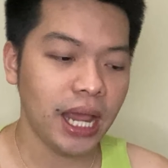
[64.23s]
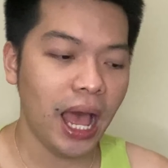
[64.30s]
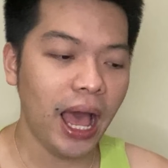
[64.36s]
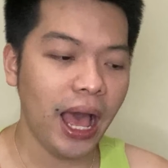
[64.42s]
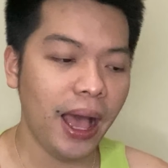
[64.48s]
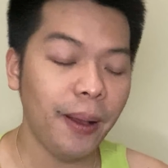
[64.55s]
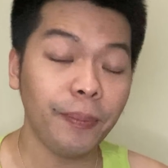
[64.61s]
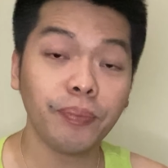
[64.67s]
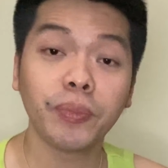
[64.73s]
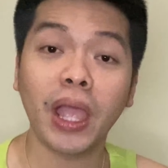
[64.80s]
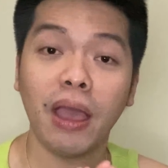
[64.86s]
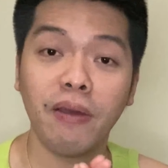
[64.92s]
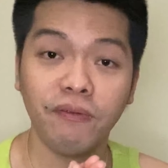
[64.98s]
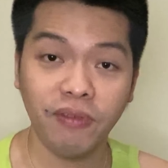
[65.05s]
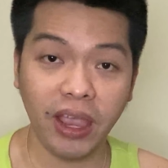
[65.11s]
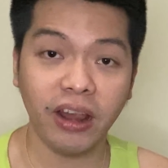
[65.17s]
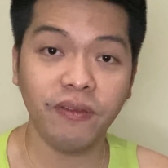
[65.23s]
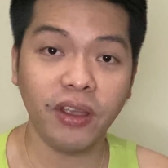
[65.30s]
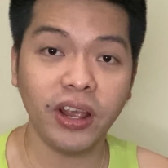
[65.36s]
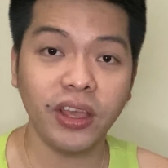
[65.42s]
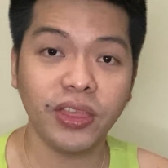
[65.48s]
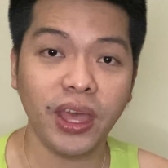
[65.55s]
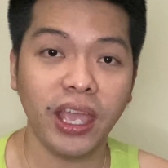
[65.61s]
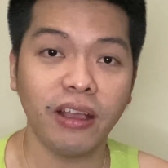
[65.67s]
um, I'm very, very
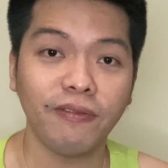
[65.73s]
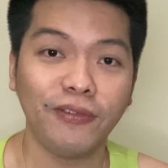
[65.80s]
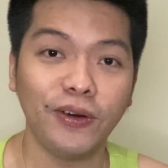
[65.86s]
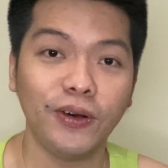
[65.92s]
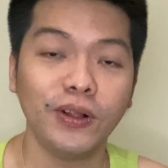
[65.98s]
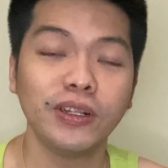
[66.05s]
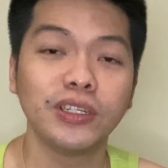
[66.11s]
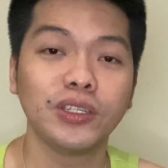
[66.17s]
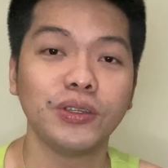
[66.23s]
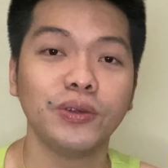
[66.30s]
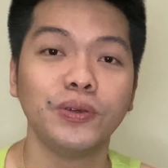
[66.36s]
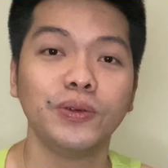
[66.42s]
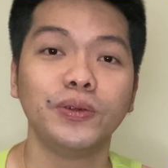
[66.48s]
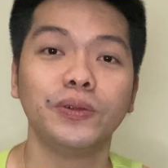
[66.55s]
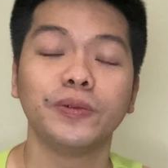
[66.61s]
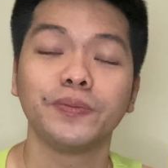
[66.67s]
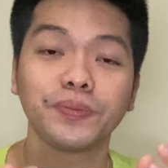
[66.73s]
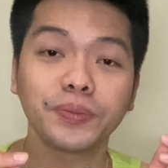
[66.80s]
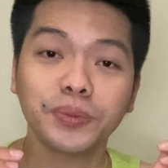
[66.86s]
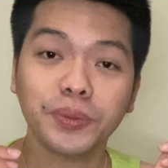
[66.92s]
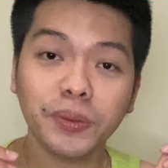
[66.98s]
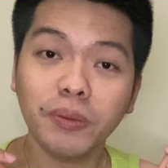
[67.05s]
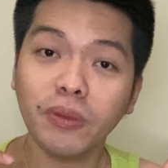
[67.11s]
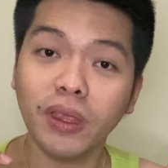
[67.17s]
thankful to
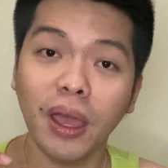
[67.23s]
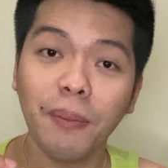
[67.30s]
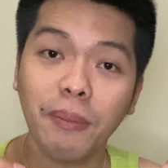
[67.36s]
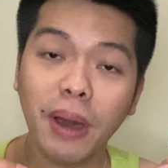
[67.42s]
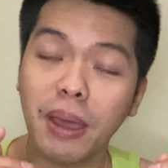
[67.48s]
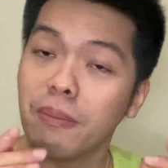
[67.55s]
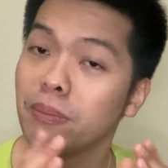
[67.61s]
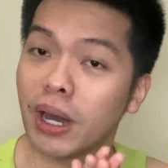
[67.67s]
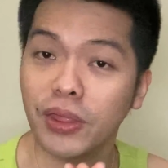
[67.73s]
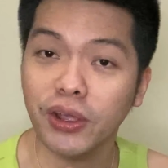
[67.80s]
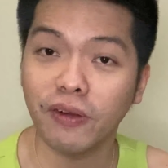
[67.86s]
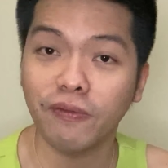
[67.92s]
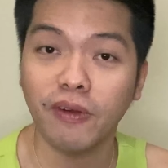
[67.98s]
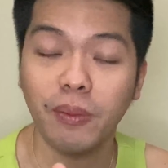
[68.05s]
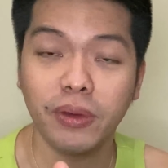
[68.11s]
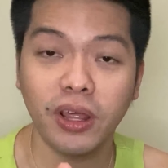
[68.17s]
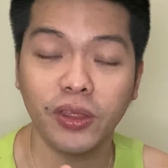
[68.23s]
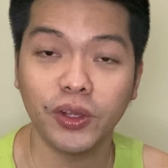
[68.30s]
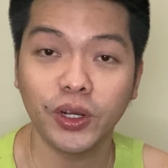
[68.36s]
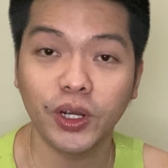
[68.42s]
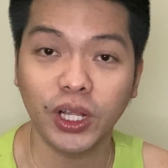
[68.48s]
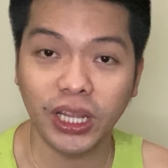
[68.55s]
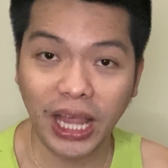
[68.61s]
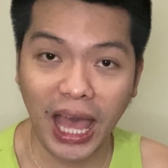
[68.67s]
my mother from another
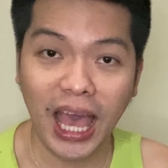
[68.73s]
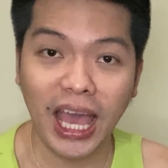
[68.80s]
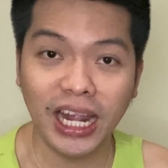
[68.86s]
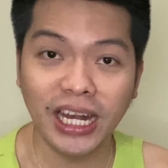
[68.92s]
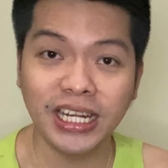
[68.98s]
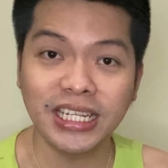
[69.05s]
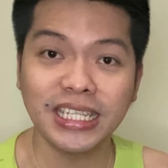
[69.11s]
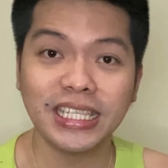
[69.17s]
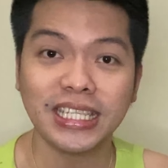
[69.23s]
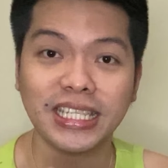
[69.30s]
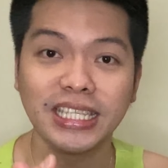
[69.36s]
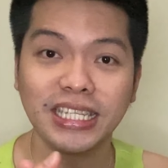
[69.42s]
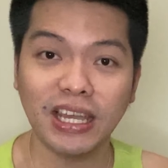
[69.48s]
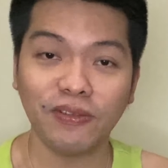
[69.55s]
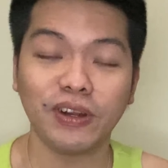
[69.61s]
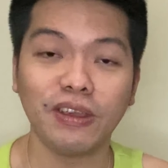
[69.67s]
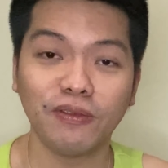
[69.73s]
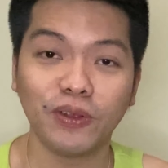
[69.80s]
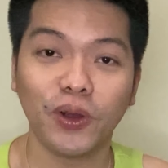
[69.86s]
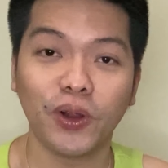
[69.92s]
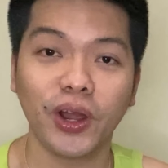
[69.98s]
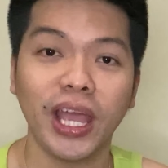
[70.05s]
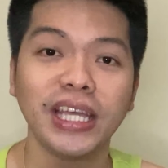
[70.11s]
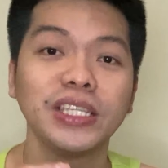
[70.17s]
clan, Stephanie
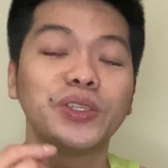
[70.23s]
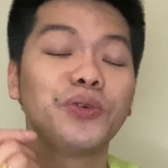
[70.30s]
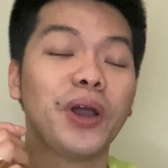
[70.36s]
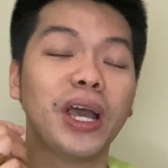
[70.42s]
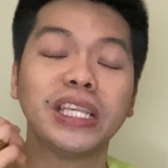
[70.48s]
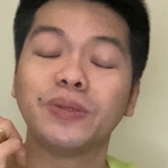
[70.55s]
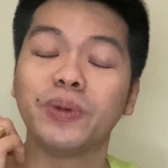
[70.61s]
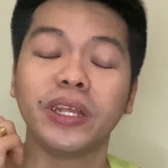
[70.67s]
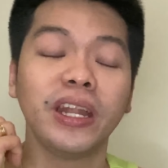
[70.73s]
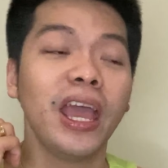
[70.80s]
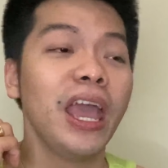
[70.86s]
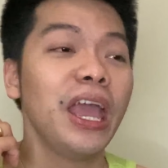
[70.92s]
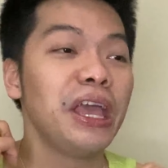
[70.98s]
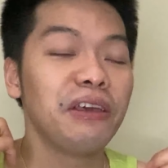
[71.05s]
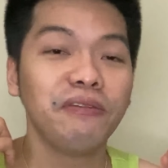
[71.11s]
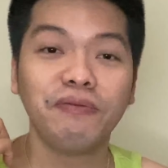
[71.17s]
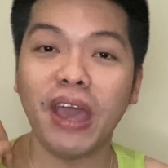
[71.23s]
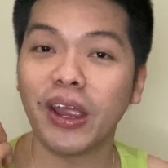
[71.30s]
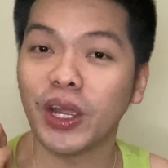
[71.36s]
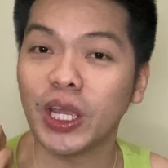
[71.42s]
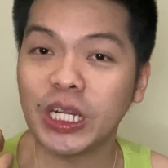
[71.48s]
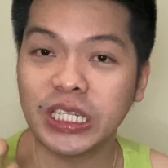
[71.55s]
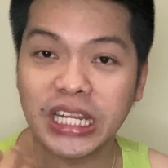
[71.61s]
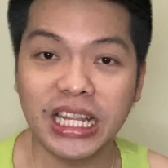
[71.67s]
Flores, who has been
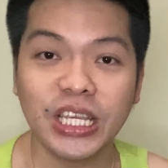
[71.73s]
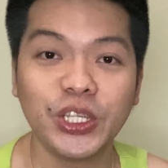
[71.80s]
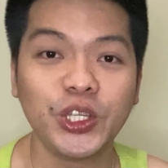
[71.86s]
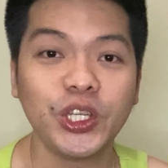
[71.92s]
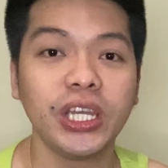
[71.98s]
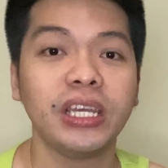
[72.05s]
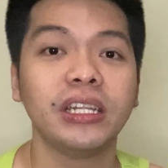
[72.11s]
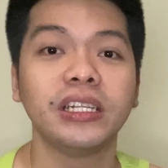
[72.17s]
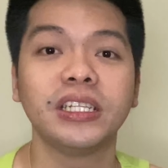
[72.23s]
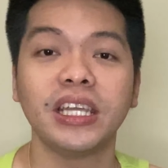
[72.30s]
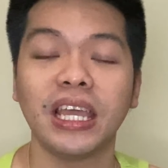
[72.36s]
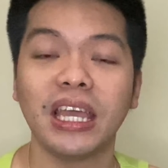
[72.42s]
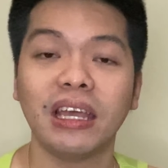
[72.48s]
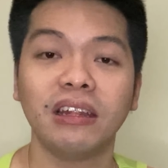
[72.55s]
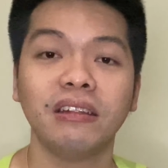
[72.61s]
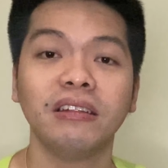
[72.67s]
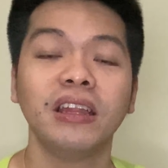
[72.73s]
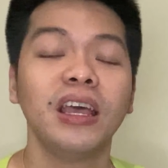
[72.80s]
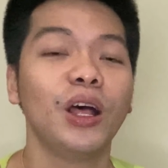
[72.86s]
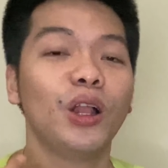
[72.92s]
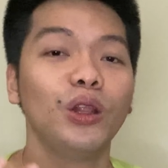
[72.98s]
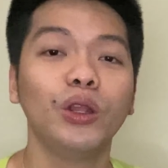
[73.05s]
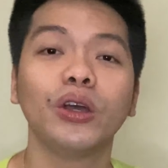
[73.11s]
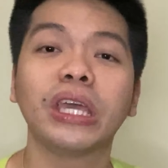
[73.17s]
very diligent in
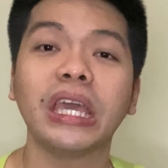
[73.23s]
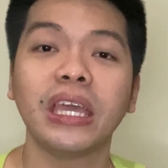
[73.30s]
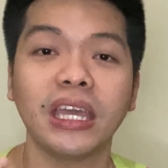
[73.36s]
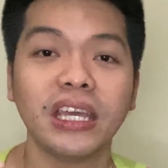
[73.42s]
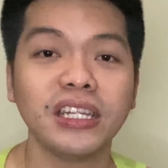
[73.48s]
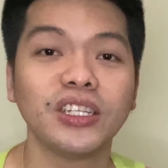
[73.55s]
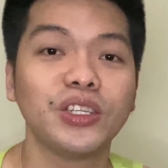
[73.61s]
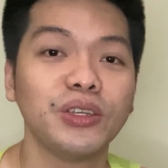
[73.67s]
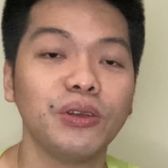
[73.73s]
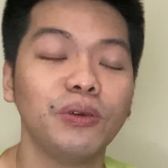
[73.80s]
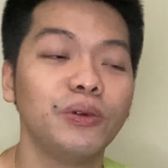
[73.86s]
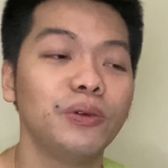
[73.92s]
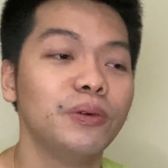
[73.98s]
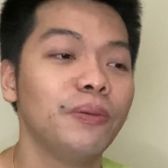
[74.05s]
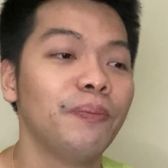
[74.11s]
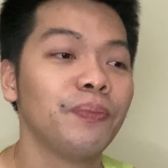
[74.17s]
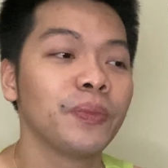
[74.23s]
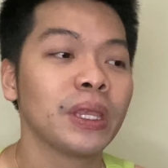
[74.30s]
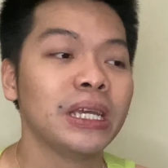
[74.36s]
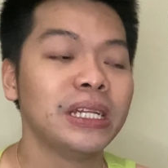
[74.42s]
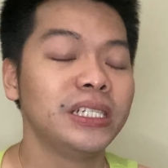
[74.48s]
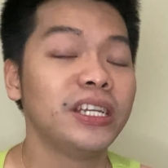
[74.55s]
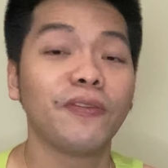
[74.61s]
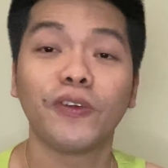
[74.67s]
looking into
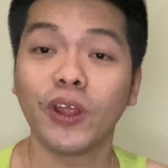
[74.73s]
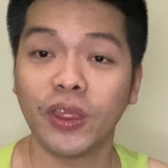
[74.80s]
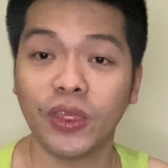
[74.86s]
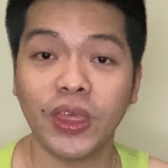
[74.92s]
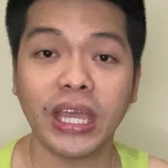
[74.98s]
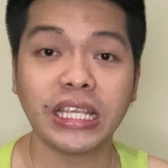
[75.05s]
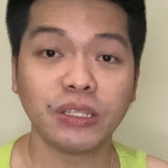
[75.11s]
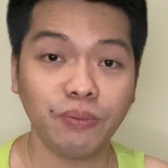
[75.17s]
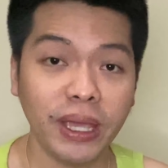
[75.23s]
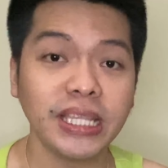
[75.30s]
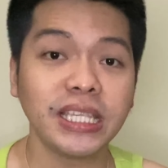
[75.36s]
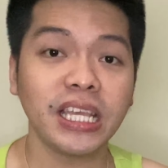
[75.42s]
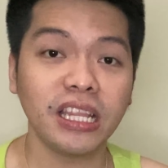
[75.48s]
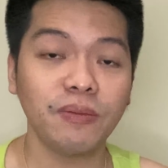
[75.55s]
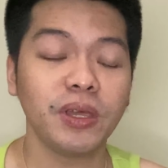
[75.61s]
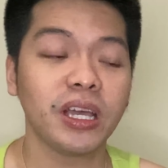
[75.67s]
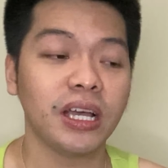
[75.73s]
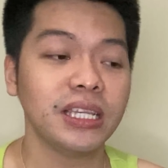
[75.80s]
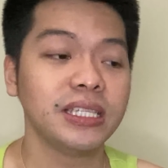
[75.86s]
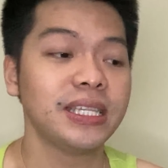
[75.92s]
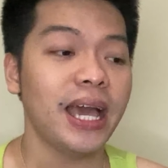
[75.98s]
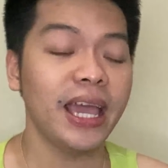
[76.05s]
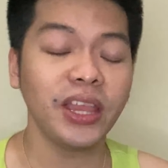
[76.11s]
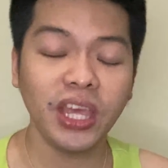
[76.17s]
different things, basically because
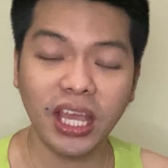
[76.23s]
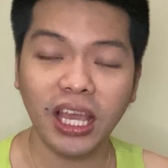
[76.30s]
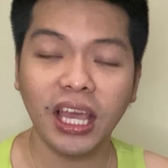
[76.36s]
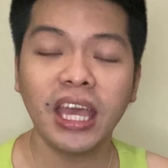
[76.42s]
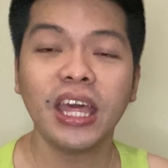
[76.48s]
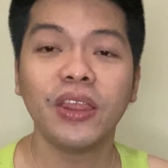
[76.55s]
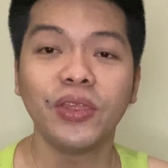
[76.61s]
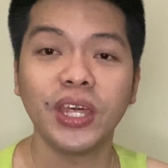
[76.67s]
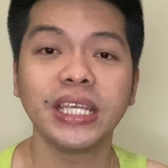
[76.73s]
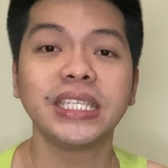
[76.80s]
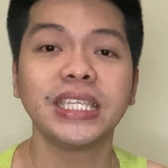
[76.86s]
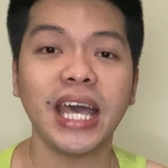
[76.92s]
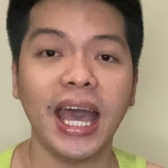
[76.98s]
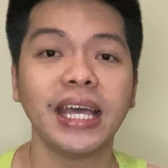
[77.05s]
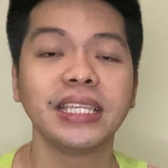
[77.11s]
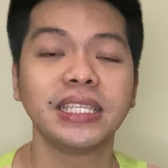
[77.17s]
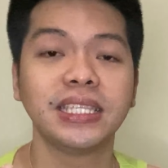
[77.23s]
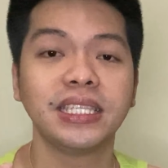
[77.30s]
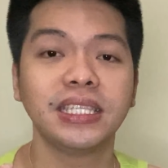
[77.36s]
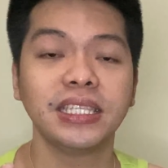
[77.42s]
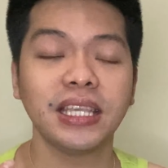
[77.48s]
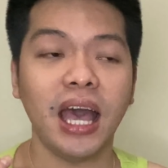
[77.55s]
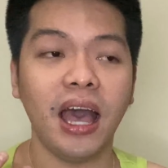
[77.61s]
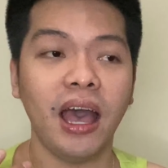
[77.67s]
I think this has
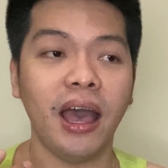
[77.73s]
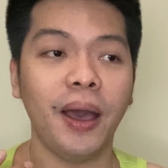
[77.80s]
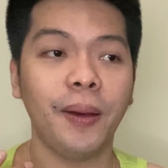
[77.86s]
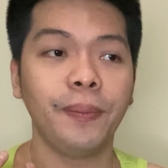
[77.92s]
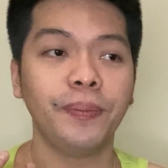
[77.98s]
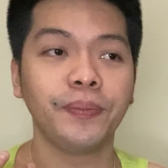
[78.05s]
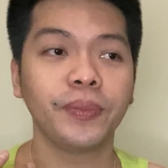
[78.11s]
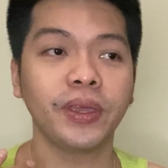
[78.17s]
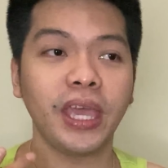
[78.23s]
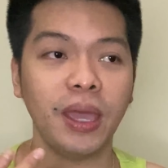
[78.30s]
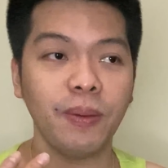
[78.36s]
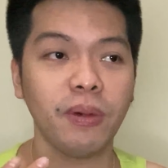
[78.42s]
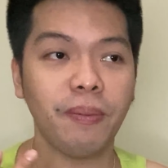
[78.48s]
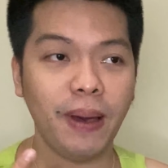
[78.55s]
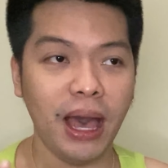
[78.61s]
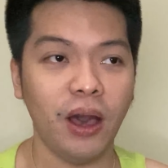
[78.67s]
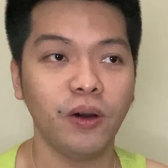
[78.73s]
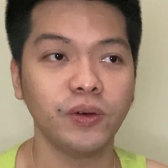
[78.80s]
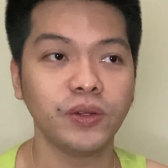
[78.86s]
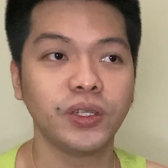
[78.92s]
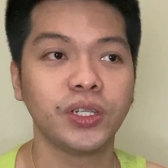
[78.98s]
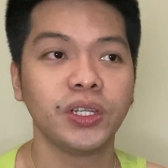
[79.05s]
um, came about